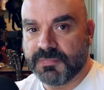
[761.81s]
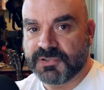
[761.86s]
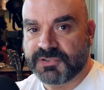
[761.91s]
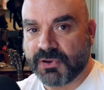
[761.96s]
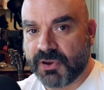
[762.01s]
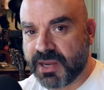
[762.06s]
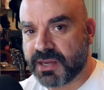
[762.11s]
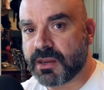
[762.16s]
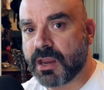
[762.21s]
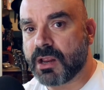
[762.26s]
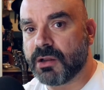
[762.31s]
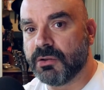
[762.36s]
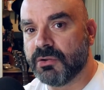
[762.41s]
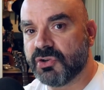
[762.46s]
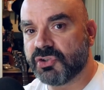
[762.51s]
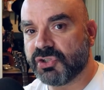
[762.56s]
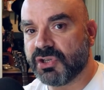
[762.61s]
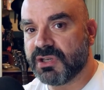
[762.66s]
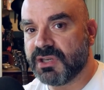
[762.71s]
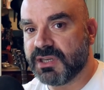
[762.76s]
So in
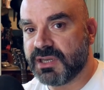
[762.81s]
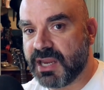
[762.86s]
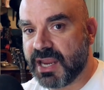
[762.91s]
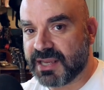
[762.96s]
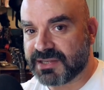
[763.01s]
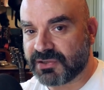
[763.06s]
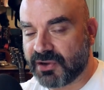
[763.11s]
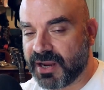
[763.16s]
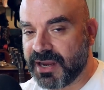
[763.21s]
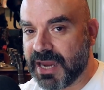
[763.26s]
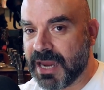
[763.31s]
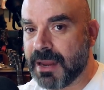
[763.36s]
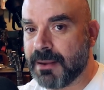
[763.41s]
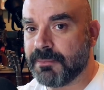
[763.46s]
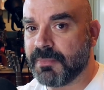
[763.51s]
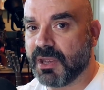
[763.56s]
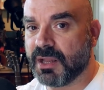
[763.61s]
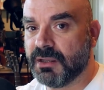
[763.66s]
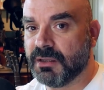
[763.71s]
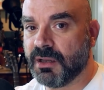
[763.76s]
conclusion, yes, I
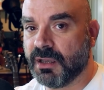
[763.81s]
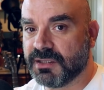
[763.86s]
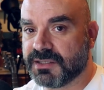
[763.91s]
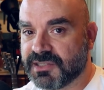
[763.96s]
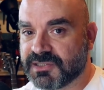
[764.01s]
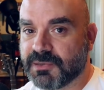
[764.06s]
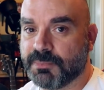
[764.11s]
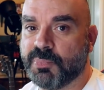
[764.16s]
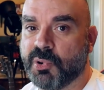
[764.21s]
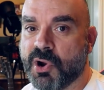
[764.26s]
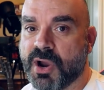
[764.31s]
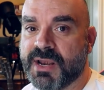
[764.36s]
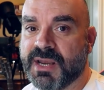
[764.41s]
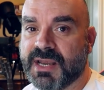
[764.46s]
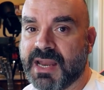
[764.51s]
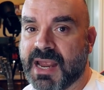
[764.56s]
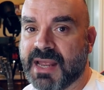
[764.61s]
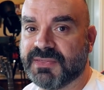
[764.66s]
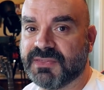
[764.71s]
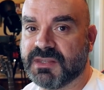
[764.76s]
am a little disappointed
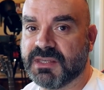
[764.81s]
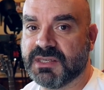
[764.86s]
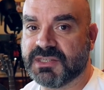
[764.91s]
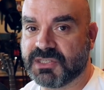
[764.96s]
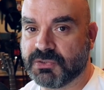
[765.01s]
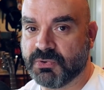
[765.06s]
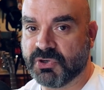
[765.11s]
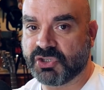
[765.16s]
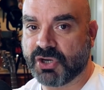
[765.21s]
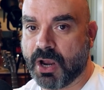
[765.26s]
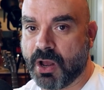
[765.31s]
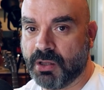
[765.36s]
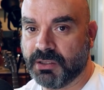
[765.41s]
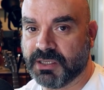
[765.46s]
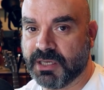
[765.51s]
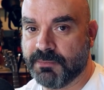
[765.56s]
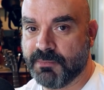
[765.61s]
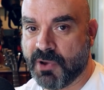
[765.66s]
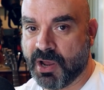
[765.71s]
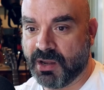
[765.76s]
at the Switch
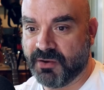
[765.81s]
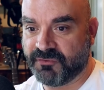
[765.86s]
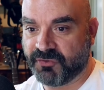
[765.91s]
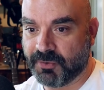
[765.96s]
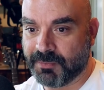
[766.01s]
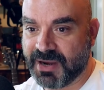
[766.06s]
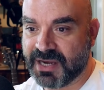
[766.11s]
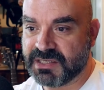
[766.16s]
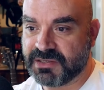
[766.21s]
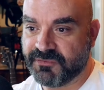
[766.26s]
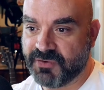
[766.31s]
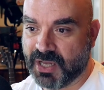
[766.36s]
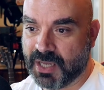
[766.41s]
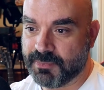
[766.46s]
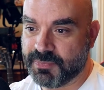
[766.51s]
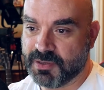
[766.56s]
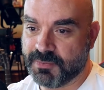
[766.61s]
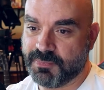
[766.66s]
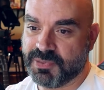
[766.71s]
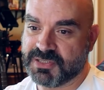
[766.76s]
OLED model from a
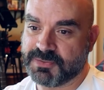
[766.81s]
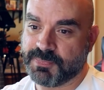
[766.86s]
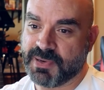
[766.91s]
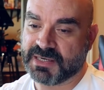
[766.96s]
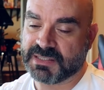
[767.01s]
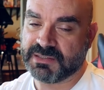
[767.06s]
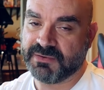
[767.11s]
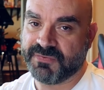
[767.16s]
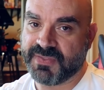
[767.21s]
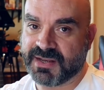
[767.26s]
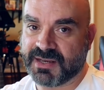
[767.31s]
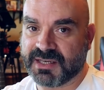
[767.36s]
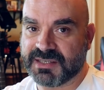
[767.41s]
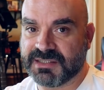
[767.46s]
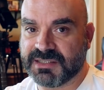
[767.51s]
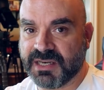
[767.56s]
developer perspective, that it